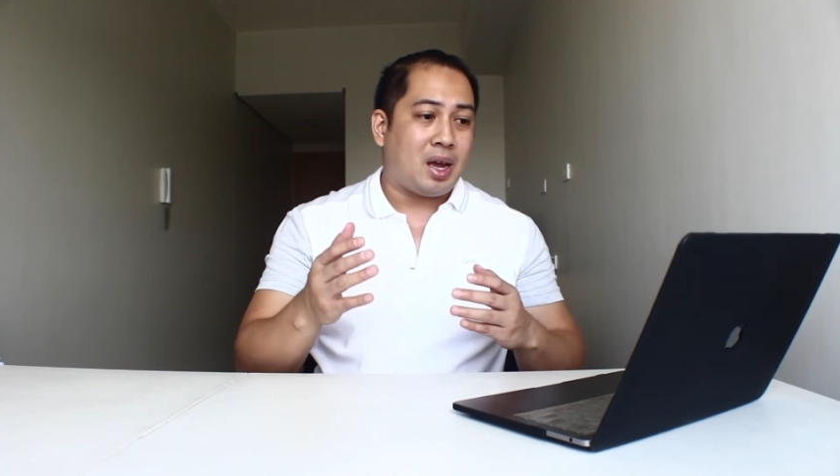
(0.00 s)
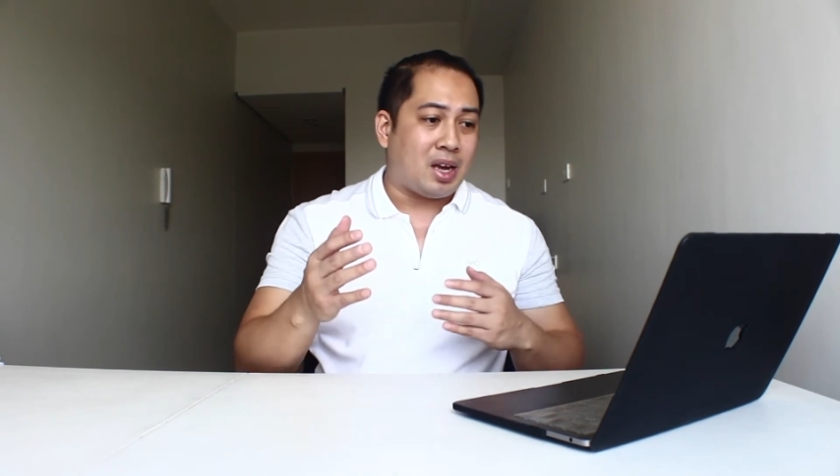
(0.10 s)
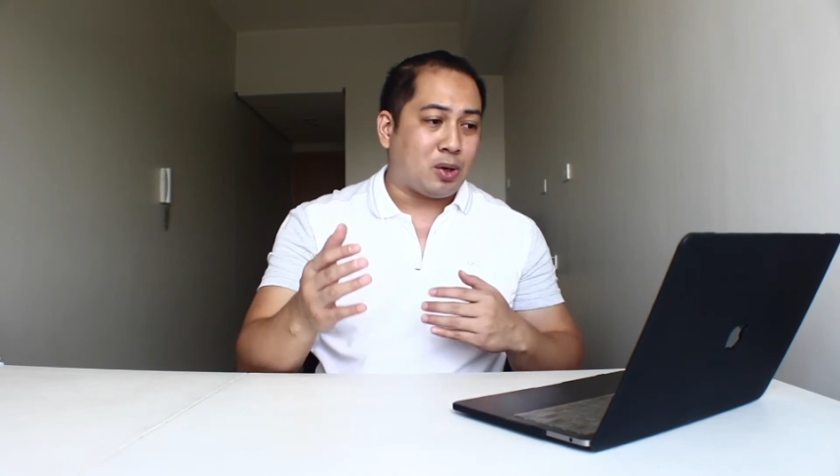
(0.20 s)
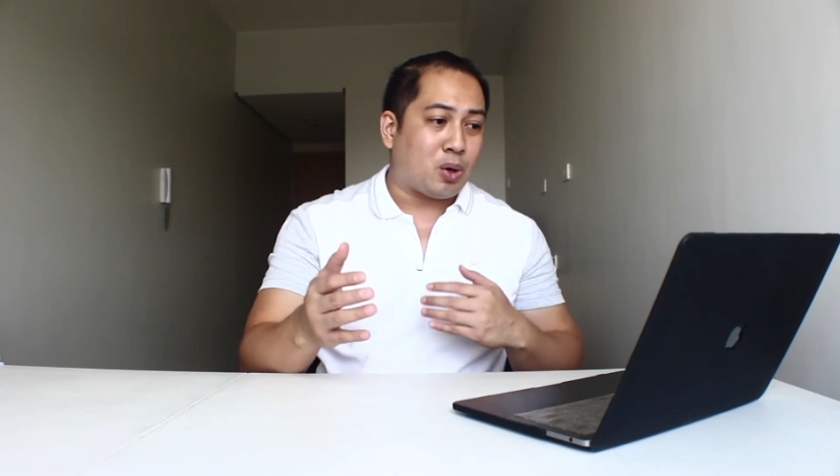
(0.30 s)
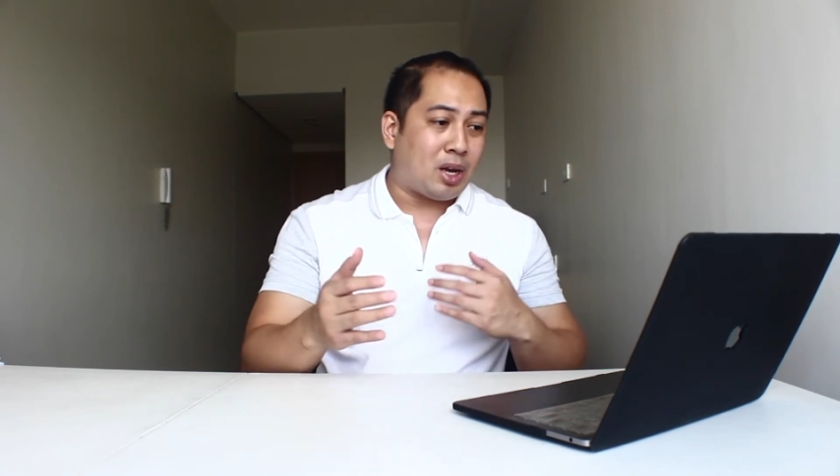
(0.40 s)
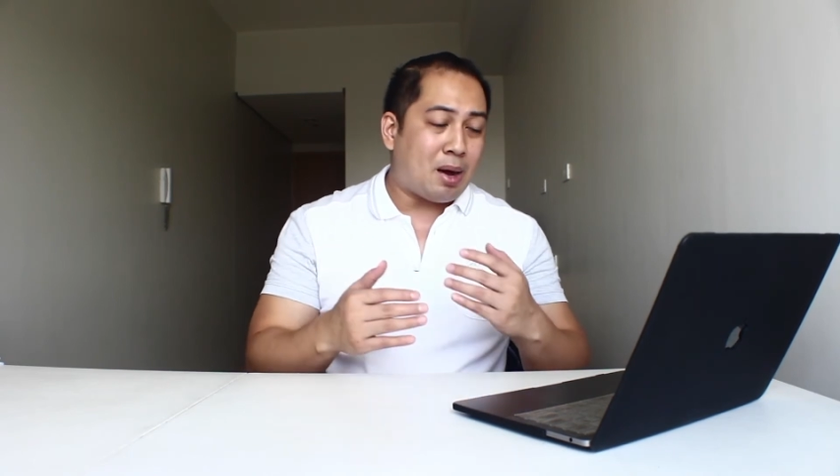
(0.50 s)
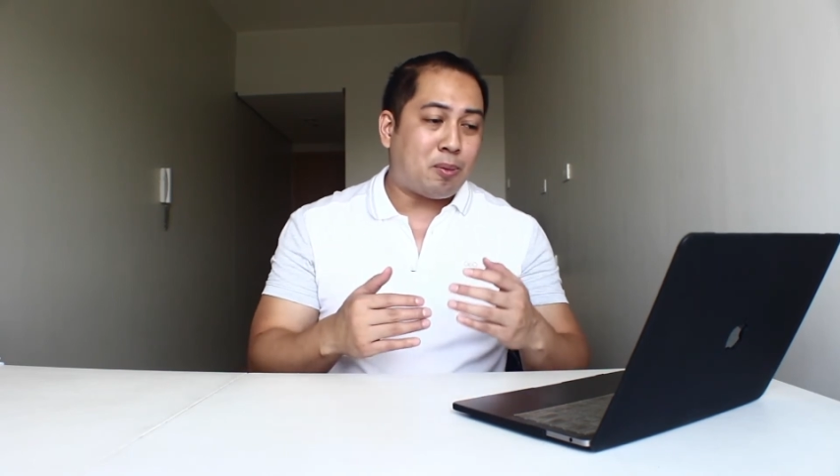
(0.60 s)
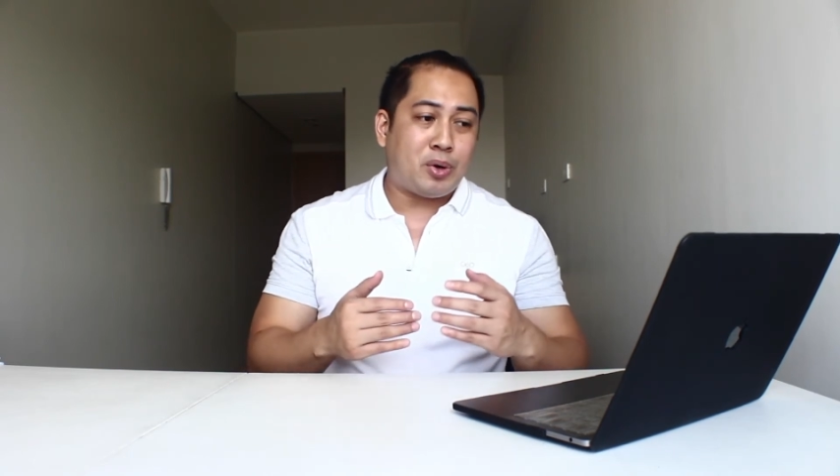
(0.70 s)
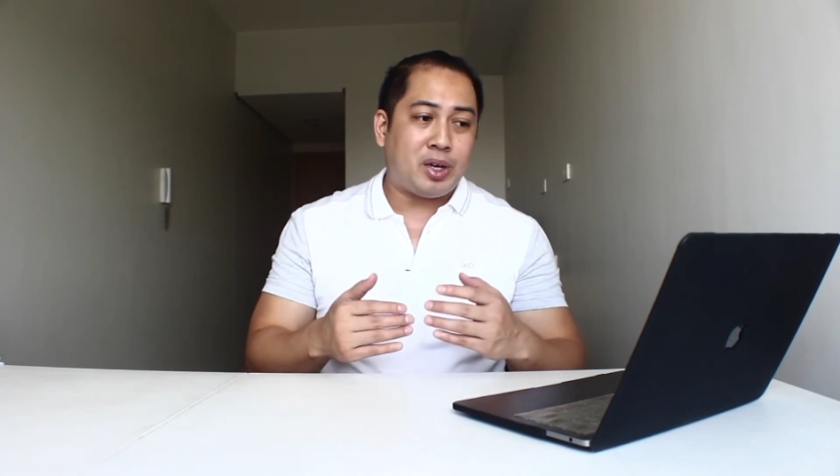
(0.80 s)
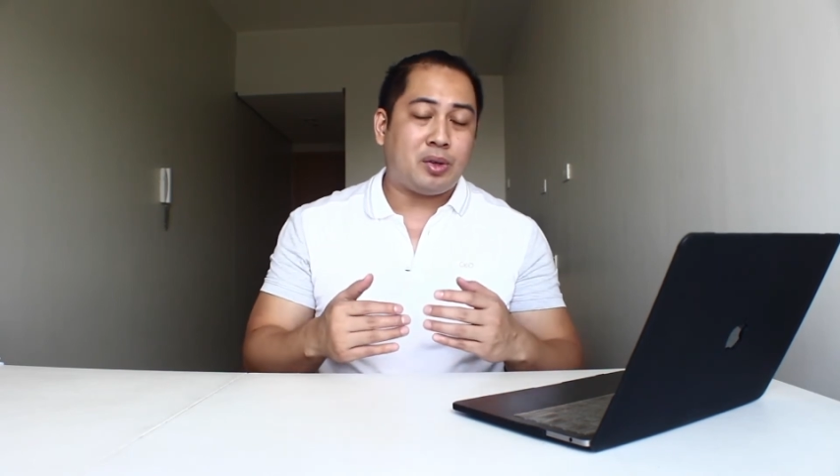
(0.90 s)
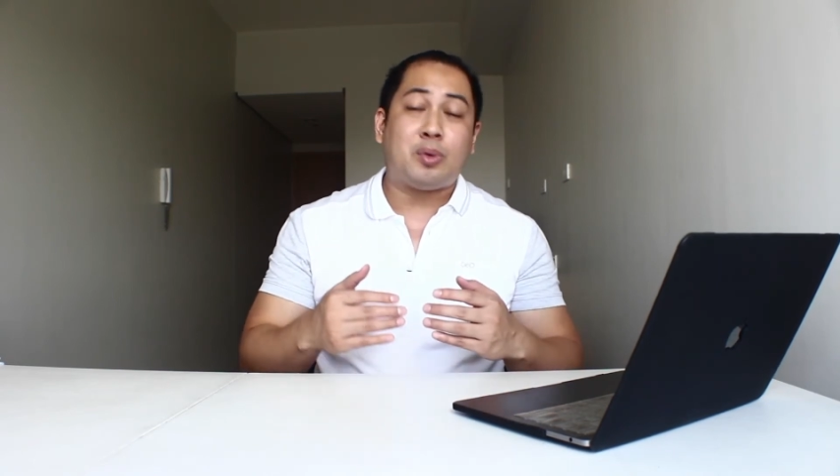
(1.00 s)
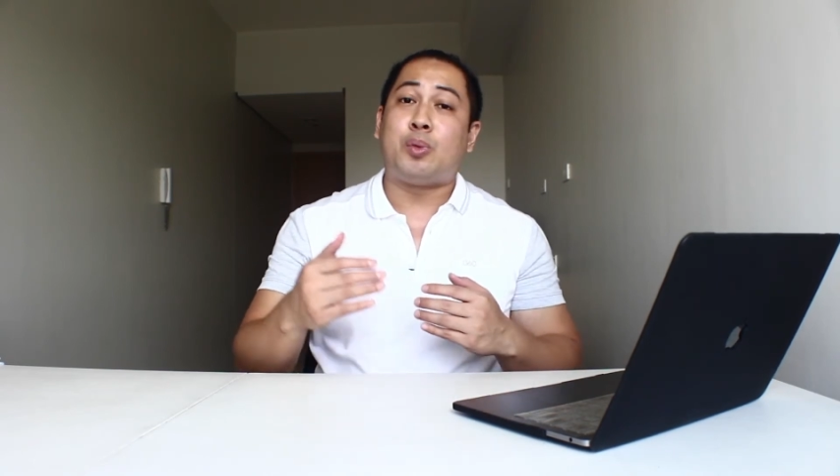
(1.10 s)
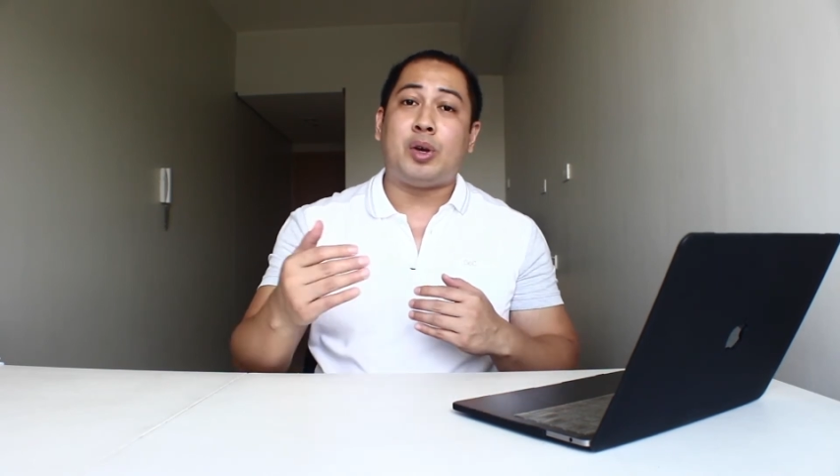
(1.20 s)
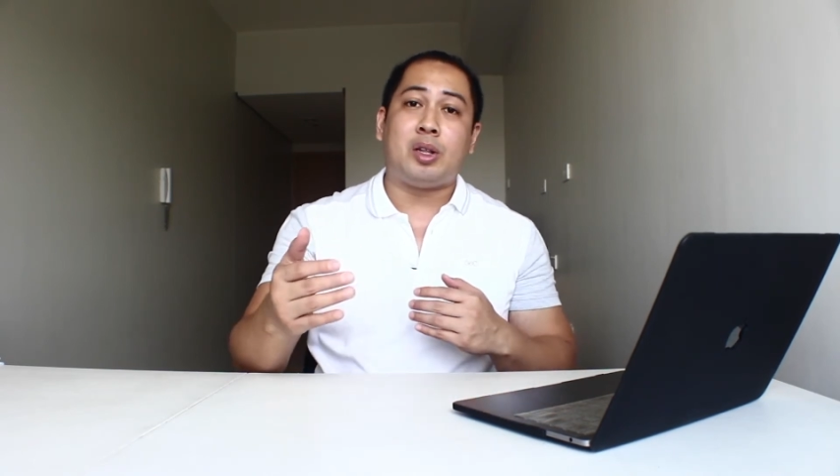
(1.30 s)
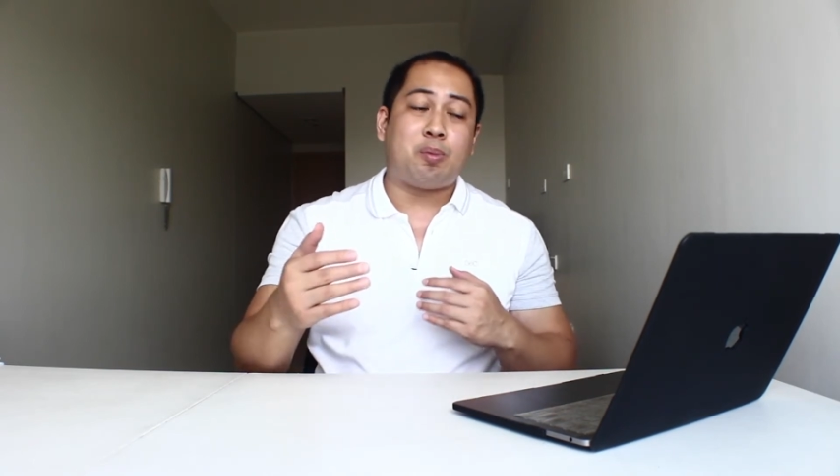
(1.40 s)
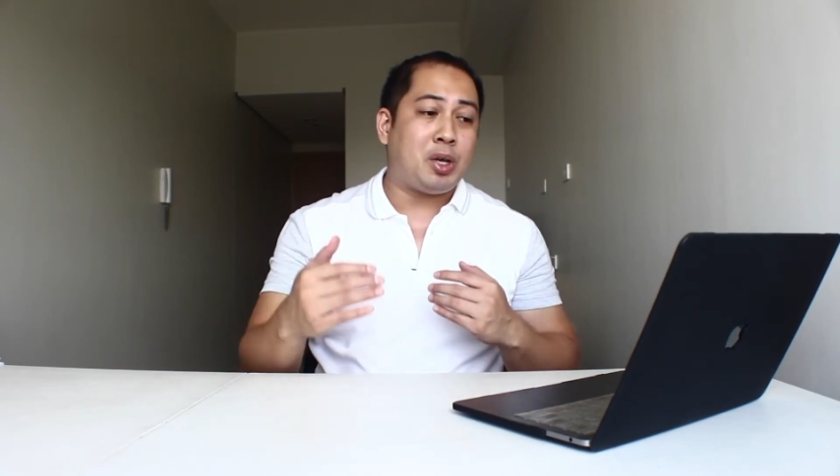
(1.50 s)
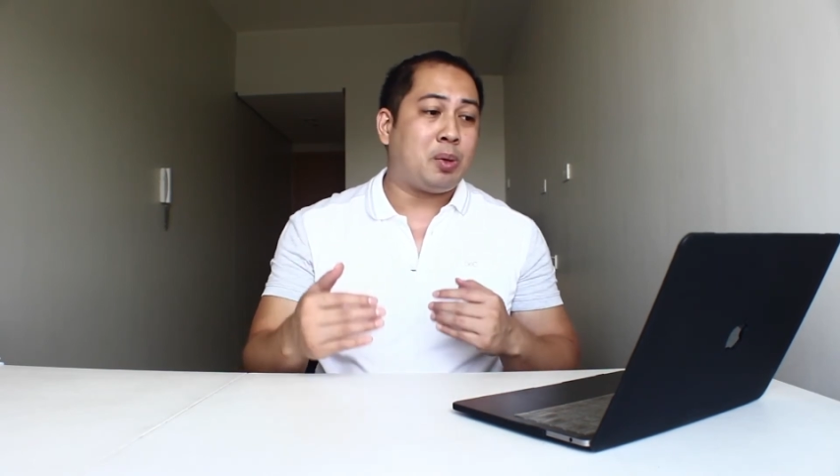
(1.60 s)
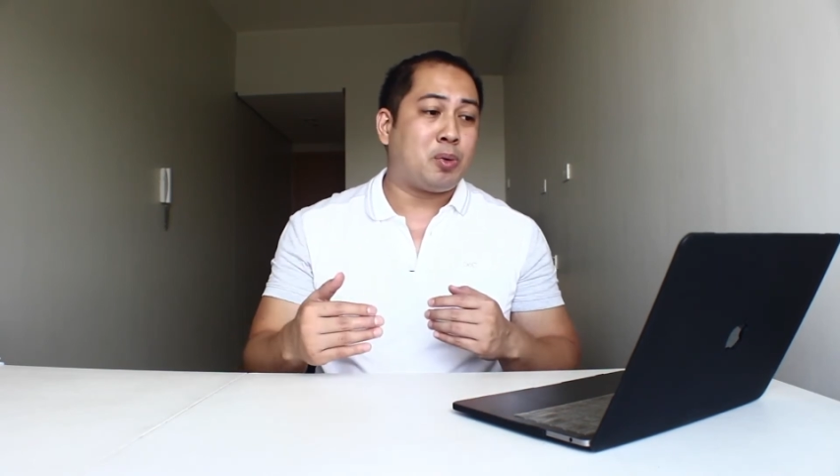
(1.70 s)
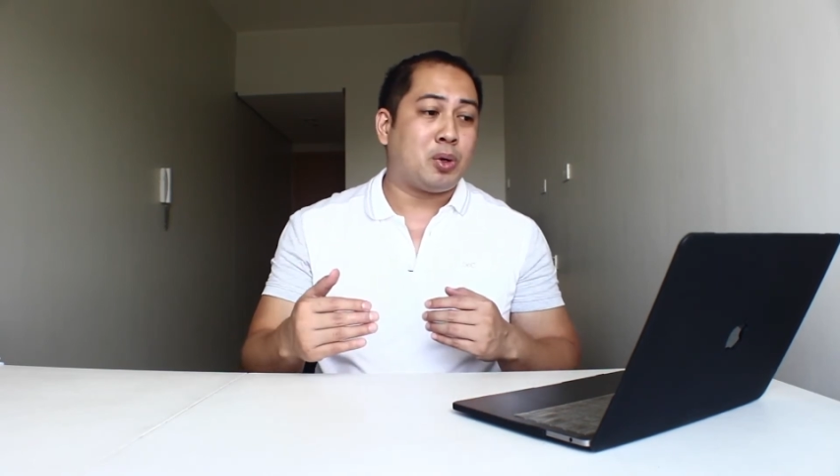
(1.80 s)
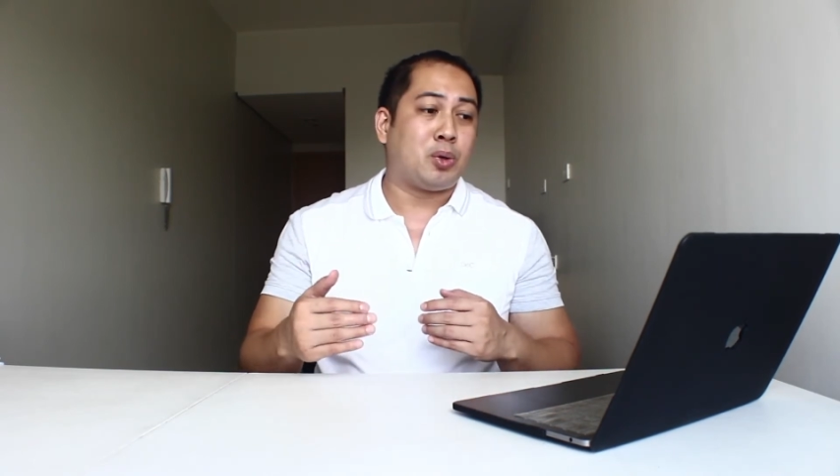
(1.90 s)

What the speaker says: and collaborate with people